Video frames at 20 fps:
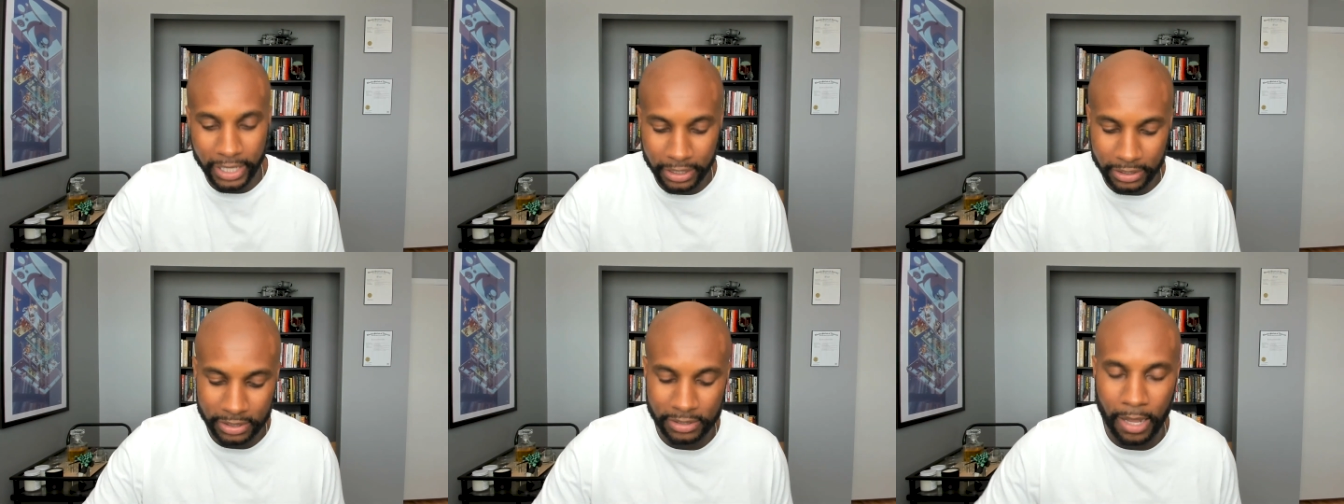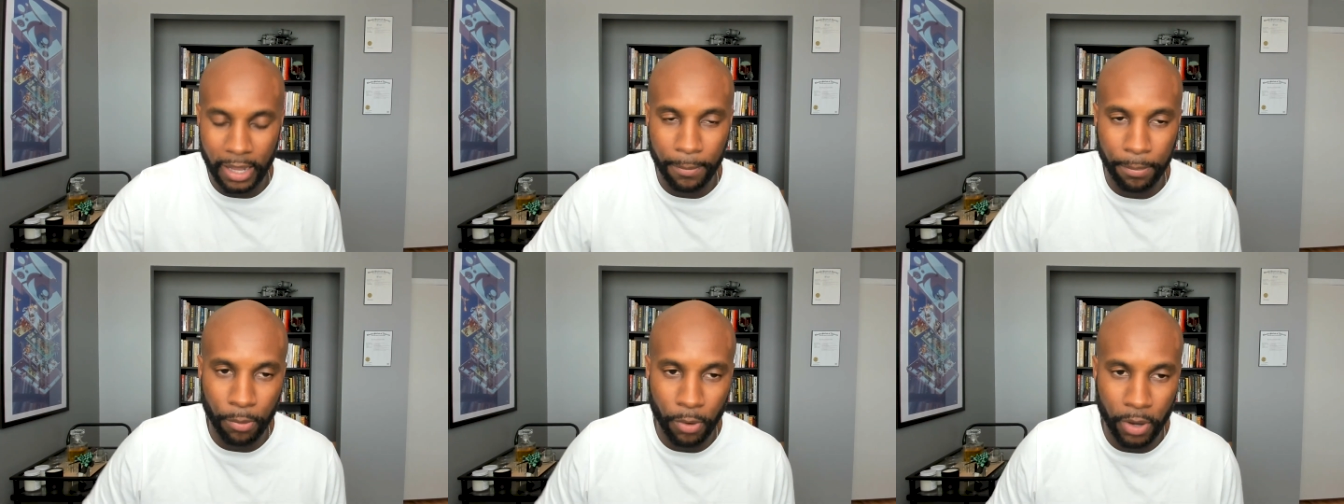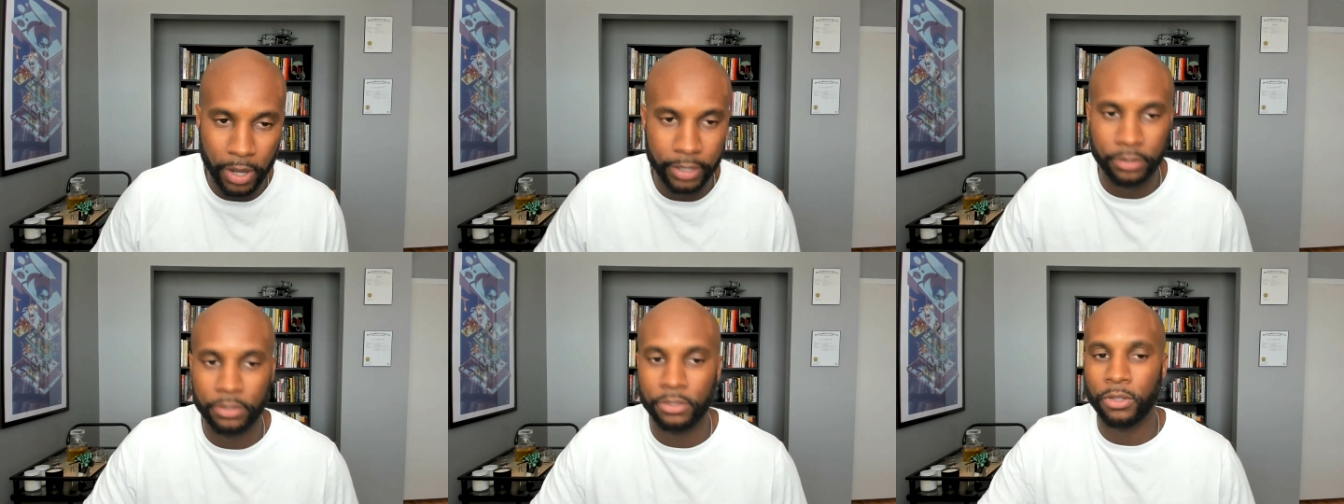Step
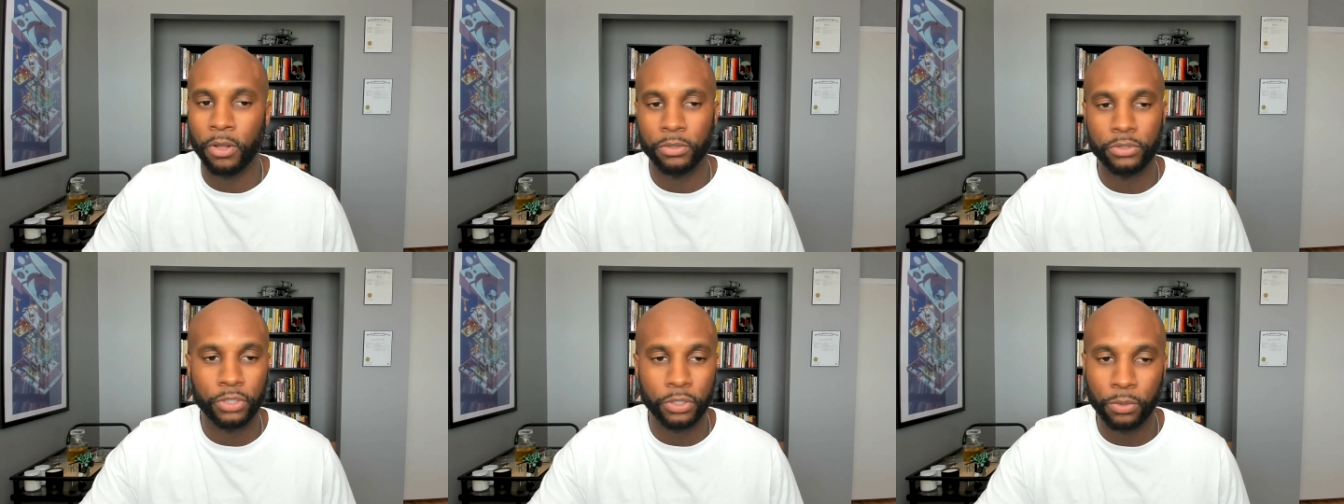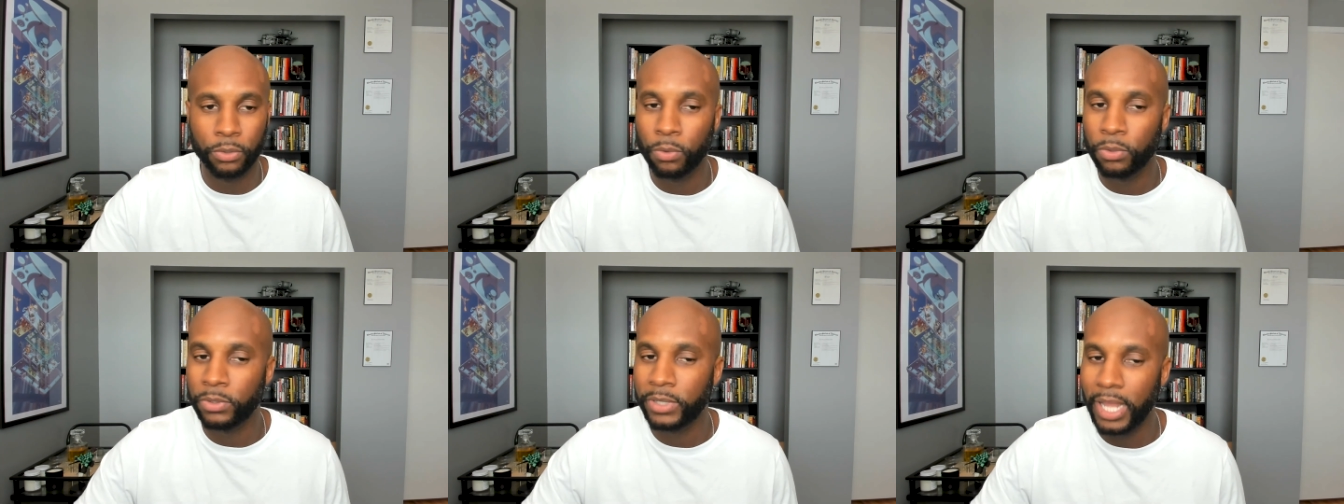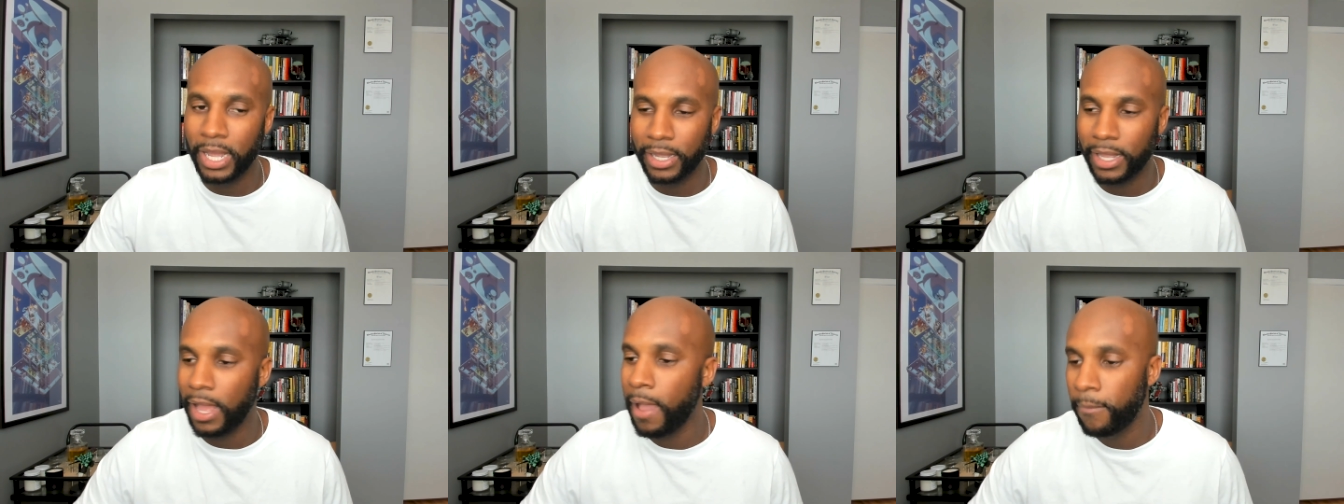one, go to
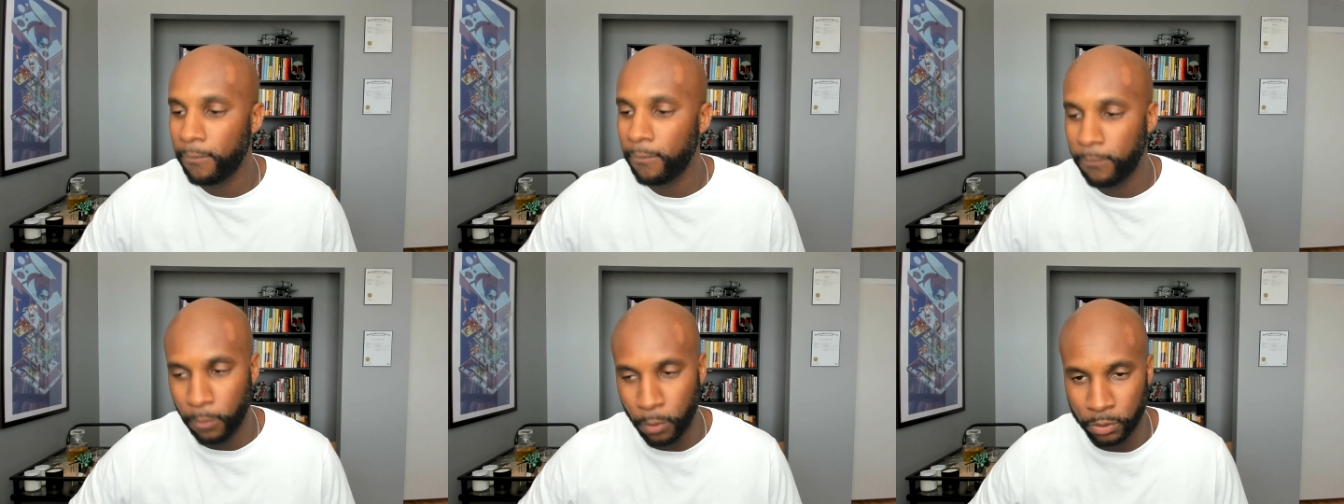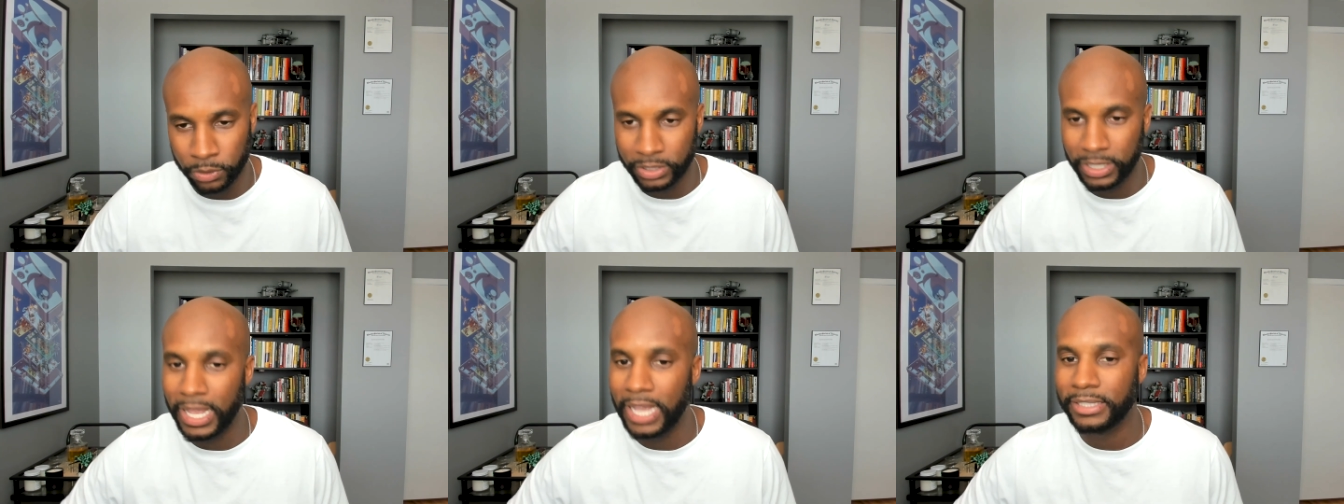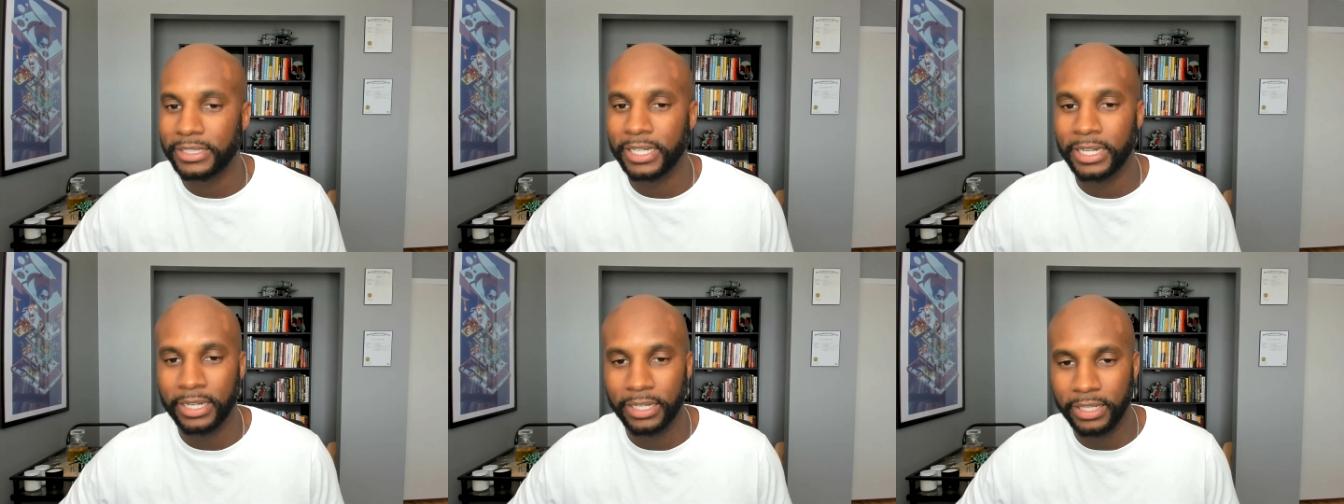google.com forward slash
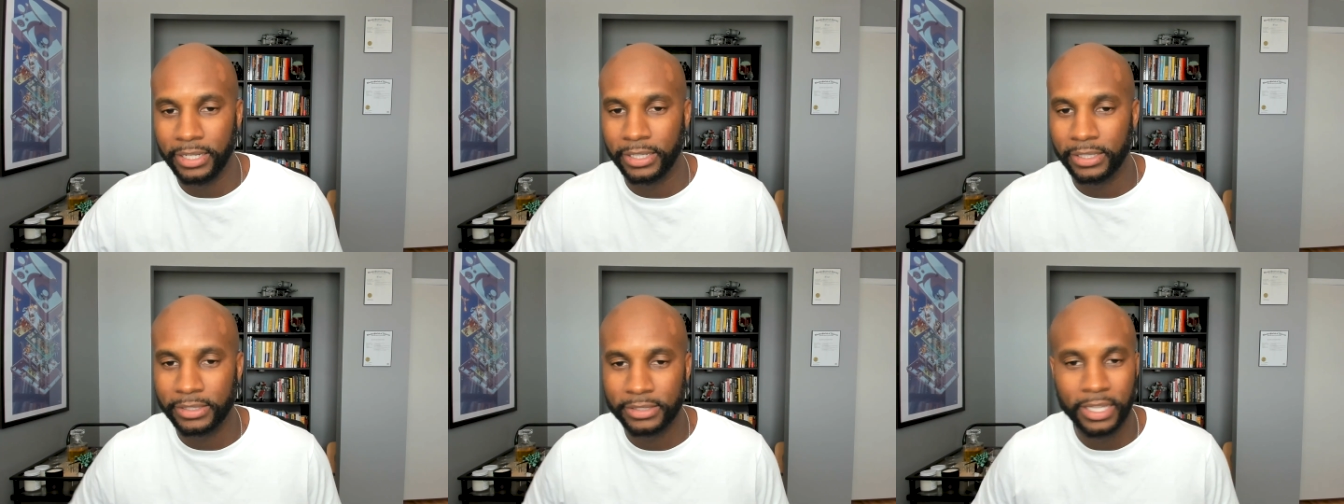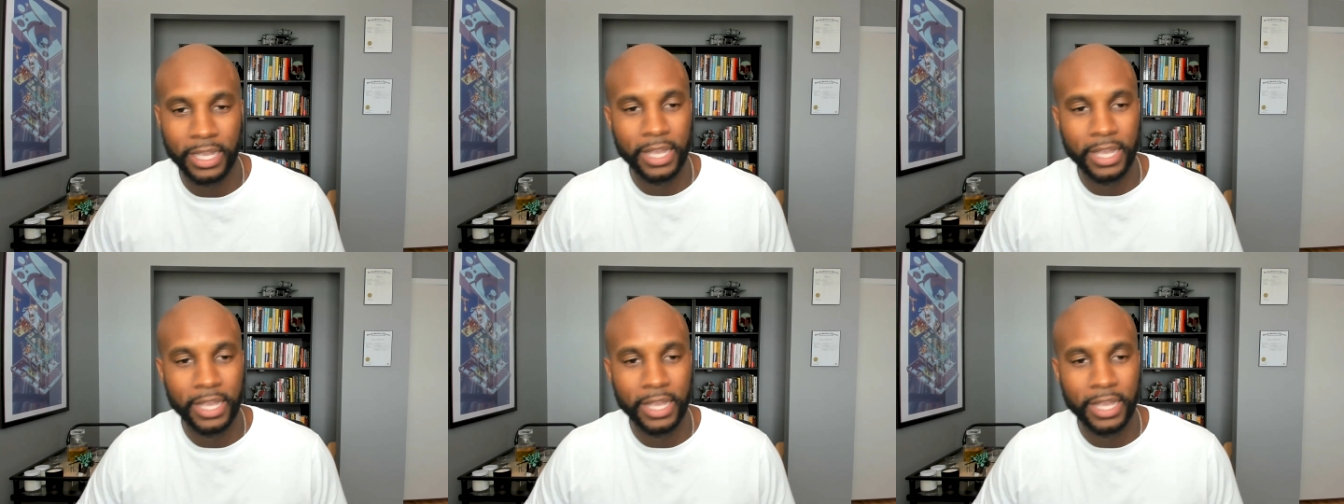analytics.